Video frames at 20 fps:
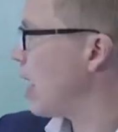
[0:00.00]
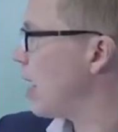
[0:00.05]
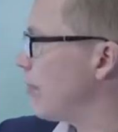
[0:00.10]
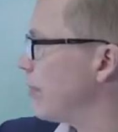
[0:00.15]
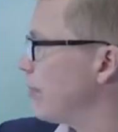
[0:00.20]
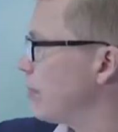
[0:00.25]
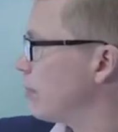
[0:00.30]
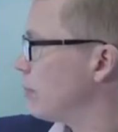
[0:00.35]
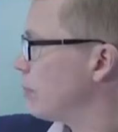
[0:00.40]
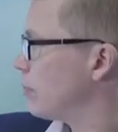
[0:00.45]
have,
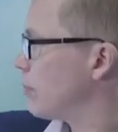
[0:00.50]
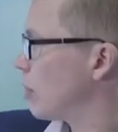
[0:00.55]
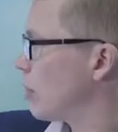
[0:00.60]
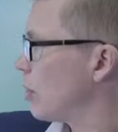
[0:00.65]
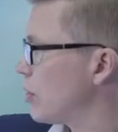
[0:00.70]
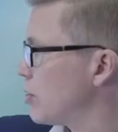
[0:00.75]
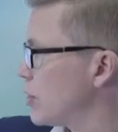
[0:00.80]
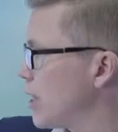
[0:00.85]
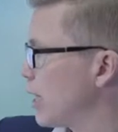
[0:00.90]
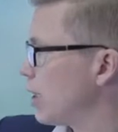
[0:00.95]

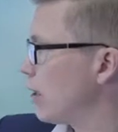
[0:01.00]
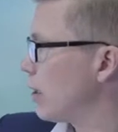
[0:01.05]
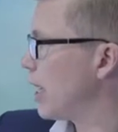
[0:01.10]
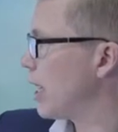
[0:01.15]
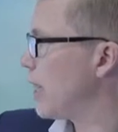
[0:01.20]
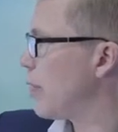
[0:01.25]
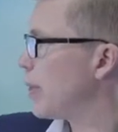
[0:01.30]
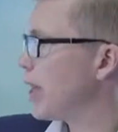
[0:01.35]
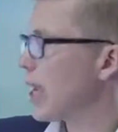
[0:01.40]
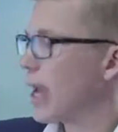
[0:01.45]
on the second
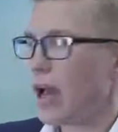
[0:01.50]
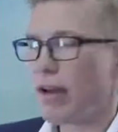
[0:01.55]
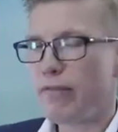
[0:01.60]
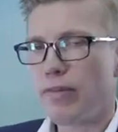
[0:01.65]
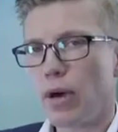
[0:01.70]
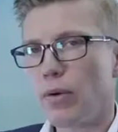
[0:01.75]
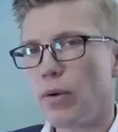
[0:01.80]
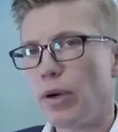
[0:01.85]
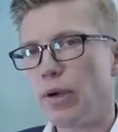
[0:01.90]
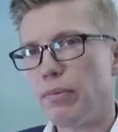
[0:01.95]
layer, we have
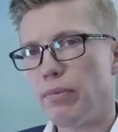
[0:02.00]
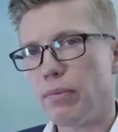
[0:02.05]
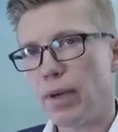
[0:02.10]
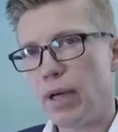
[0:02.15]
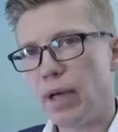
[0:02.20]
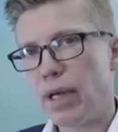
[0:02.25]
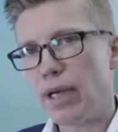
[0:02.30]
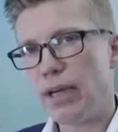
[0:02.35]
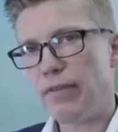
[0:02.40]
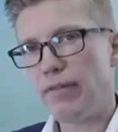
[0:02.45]
our
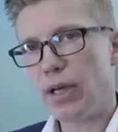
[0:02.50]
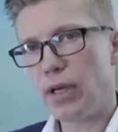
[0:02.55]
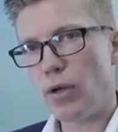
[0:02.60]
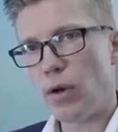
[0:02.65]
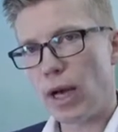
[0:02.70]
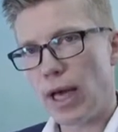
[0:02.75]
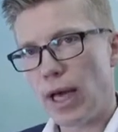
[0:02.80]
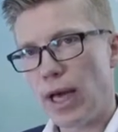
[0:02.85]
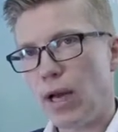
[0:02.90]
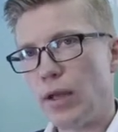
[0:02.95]

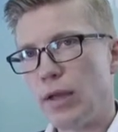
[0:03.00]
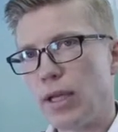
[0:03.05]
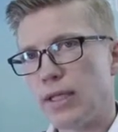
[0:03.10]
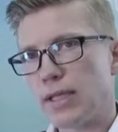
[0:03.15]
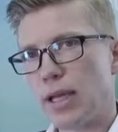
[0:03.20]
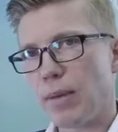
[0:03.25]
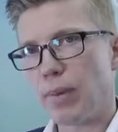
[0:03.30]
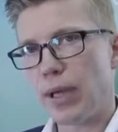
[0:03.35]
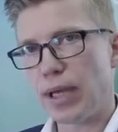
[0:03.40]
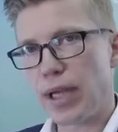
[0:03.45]
individual
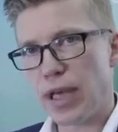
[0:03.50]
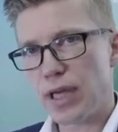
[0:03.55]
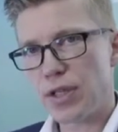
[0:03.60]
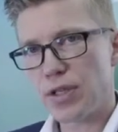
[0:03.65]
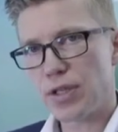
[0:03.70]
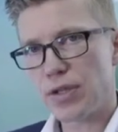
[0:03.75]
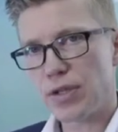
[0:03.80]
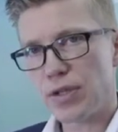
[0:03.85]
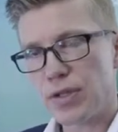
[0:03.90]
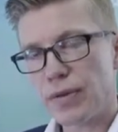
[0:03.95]
analytics
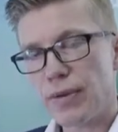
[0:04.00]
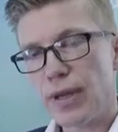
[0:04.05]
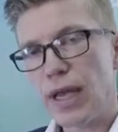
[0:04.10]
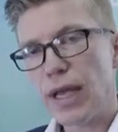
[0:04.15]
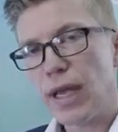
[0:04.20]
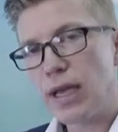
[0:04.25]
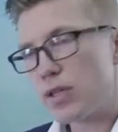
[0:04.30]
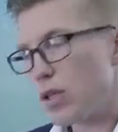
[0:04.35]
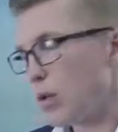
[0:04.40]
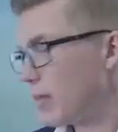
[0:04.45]
applications.
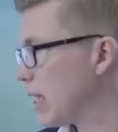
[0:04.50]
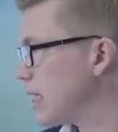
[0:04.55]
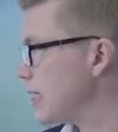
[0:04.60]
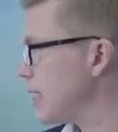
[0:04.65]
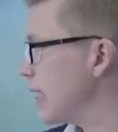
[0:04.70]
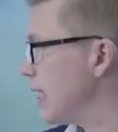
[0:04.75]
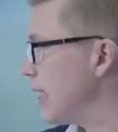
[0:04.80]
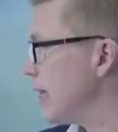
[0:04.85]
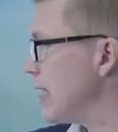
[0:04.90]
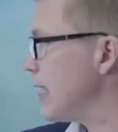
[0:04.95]
So
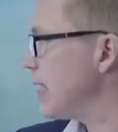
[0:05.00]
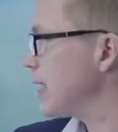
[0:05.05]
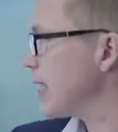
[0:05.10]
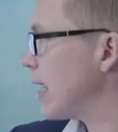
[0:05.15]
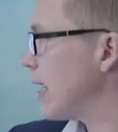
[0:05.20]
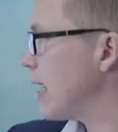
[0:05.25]
basically these